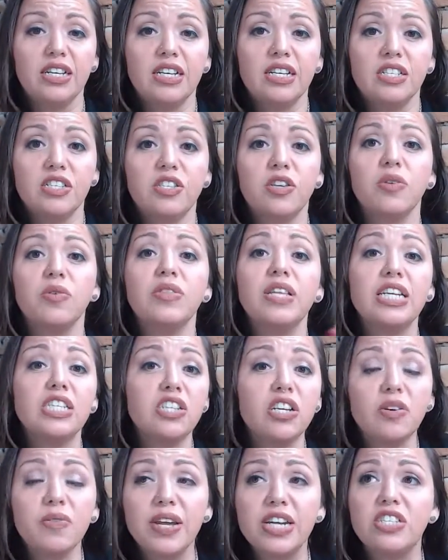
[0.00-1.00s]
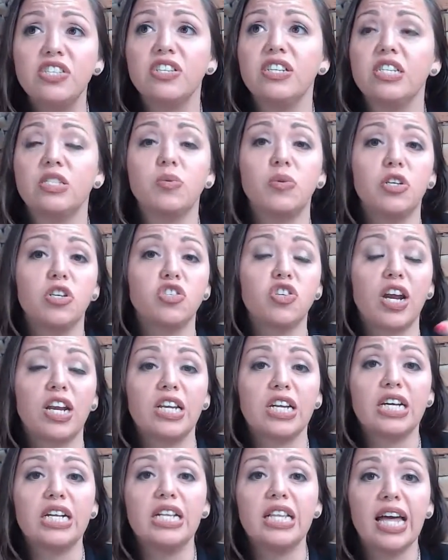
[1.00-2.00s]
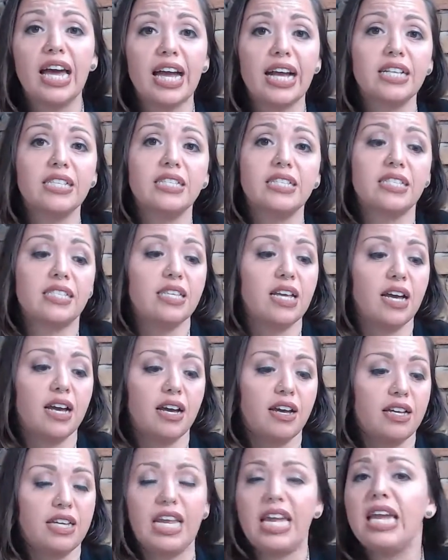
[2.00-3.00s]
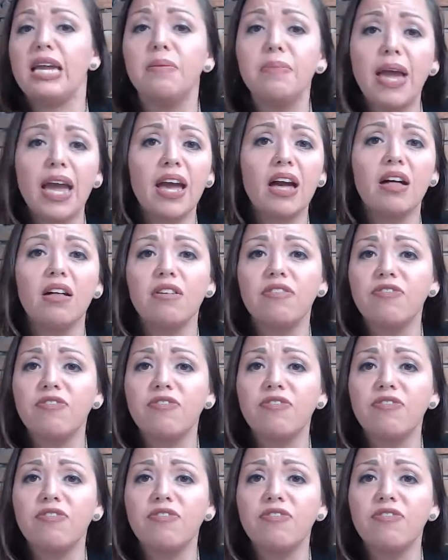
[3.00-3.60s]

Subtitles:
So lead generation is when you're trying to collect an email,